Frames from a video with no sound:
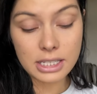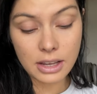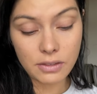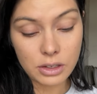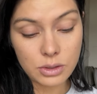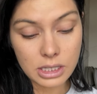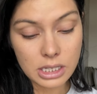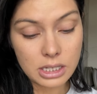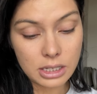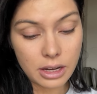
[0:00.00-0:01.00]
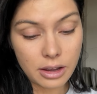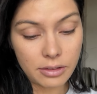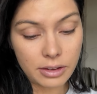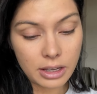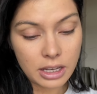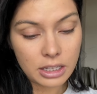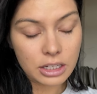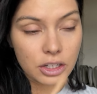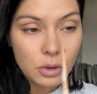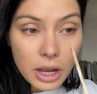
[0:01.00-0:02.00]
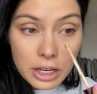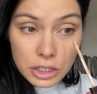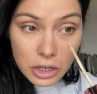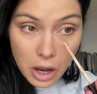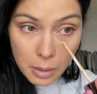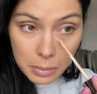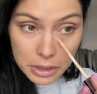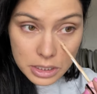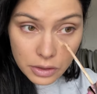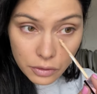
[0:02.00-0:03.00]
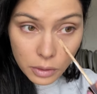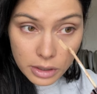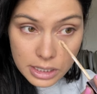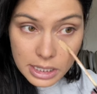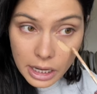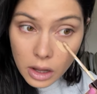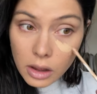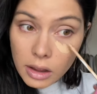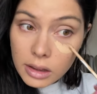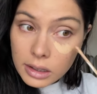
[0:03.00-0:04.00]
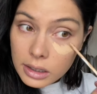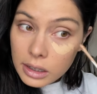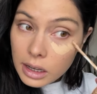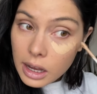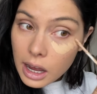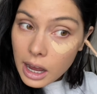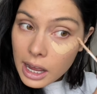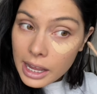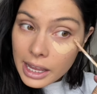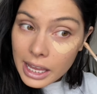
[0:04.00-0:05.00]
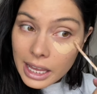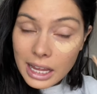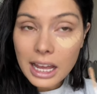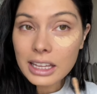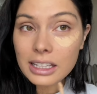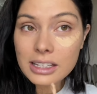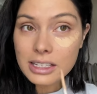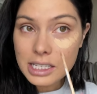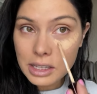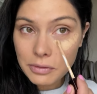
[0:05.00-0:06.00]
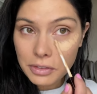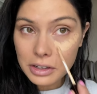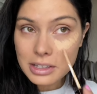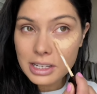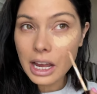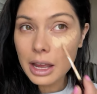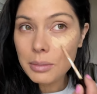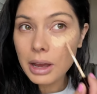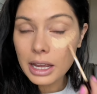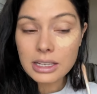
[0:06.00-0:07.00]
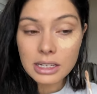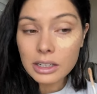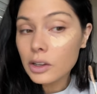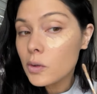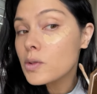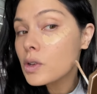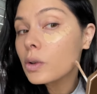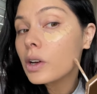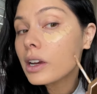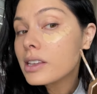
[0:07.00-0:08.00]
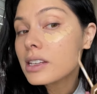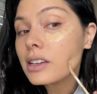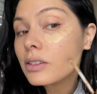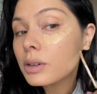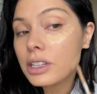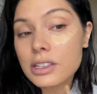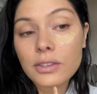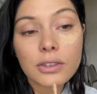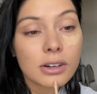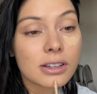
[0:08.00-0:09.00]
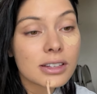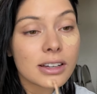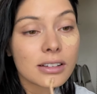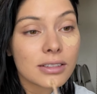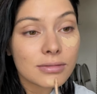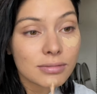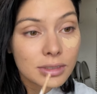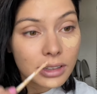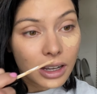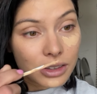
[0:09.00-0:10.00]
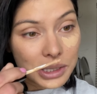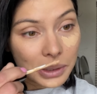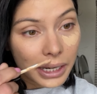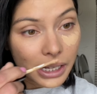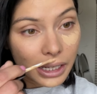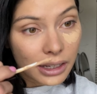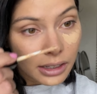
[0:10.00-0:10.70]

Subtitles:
I've used this stuff. Did you guys shop the Sephora sale? I think this is the first time I didn't go too crazy with the Sephora sale. Nuts, right?